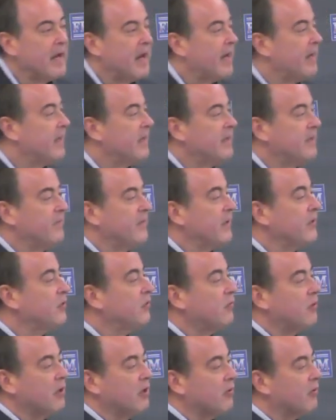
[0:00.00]
an
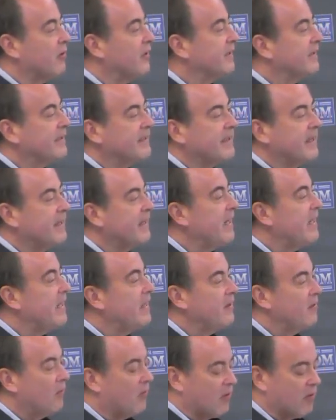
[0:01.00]
individual or a
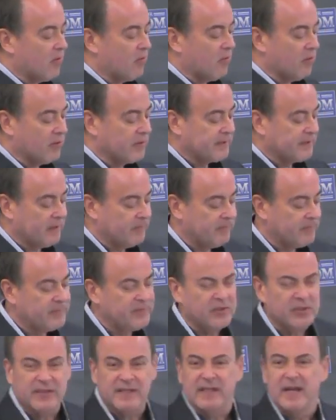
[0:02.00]
city or
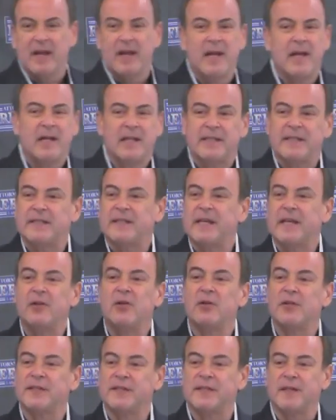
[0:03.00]
some, just
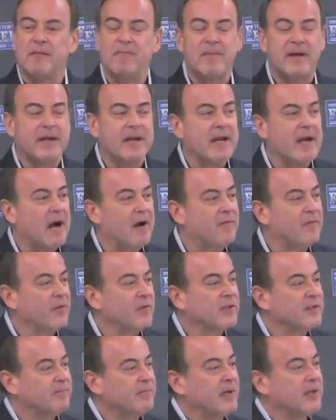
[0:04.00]
single somebody out
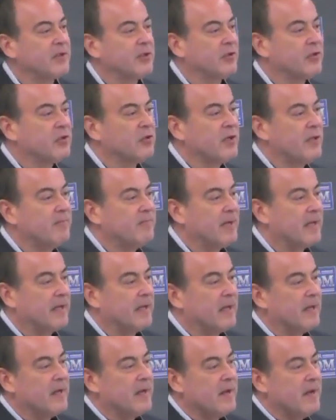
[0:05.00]
for special
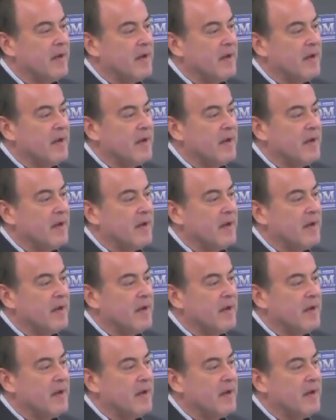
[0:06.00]
treatment,